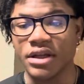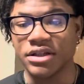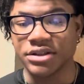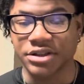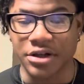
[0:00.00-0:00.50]

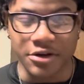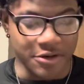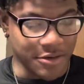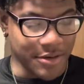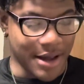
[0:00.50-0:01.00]

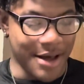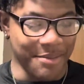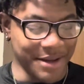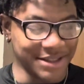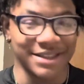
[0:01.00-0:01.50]
So I
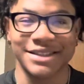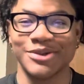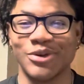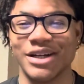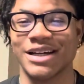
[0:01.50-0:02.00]
basically
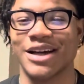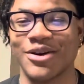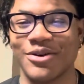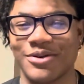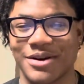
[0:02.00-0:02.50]
want to
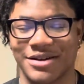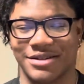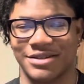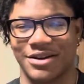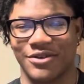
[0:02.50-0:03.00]
go
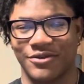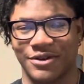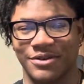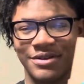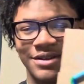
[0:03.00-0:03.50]

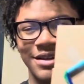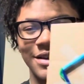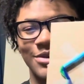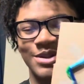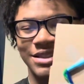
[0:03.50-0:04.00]
over
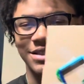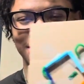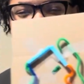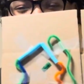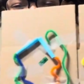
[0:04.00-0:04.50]
what it's looking like